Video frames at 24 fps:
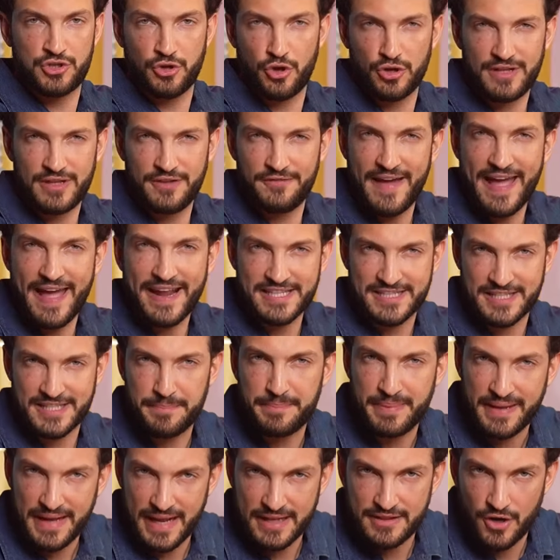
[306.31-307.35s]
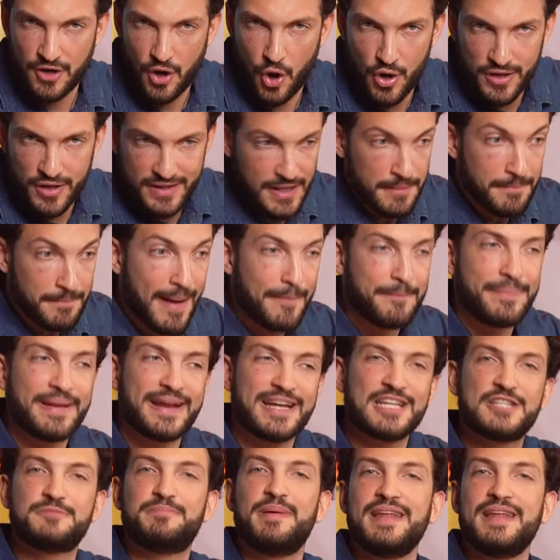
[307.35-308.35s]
There are a number of different pyrethroids,